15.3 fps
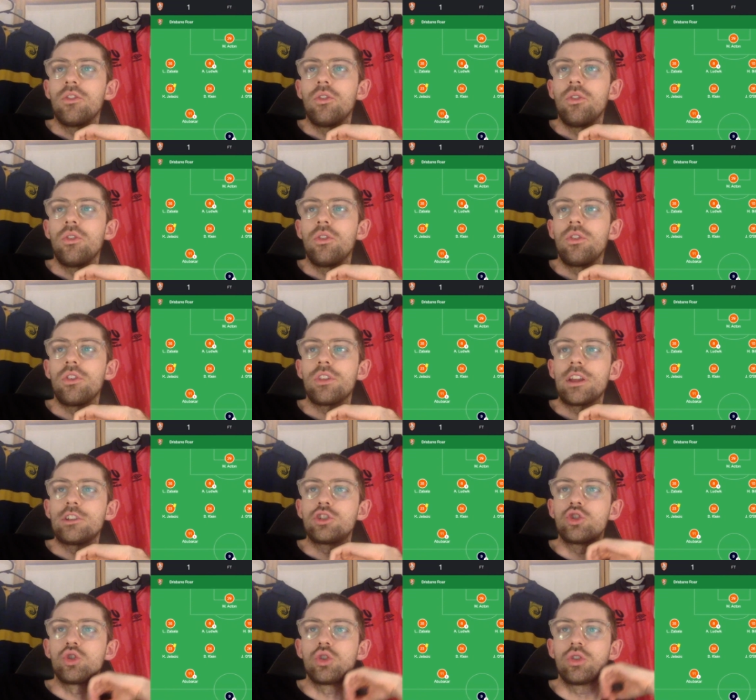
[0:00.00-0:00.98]
that they
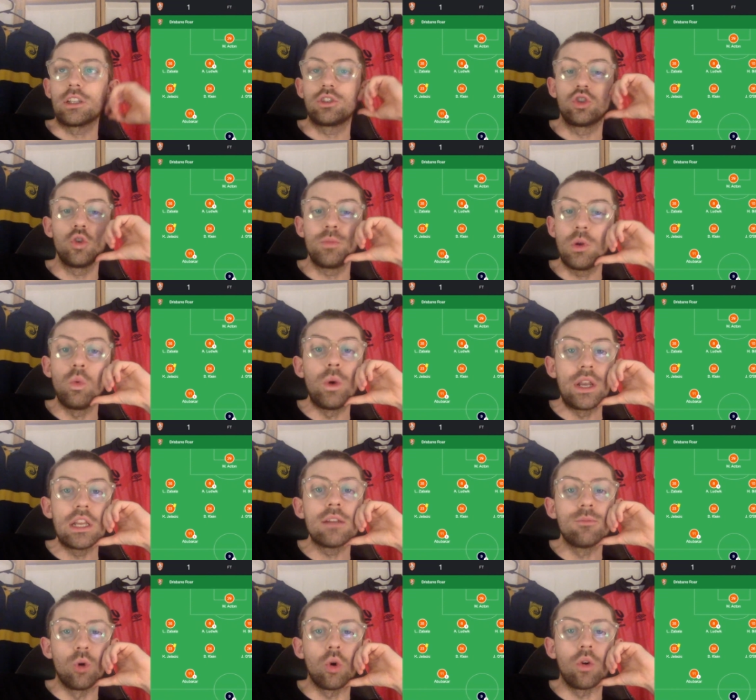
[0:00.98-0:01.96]
should be winning
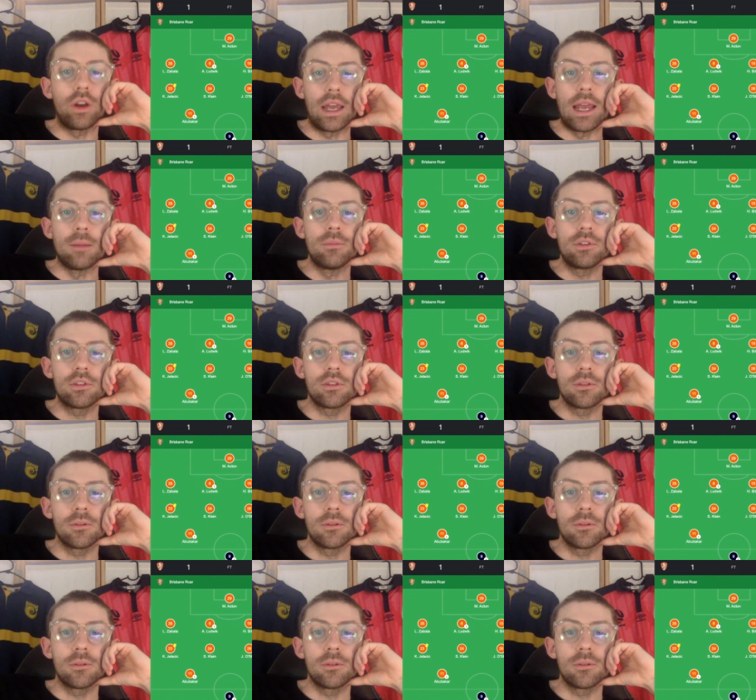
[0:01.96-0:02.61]
more games.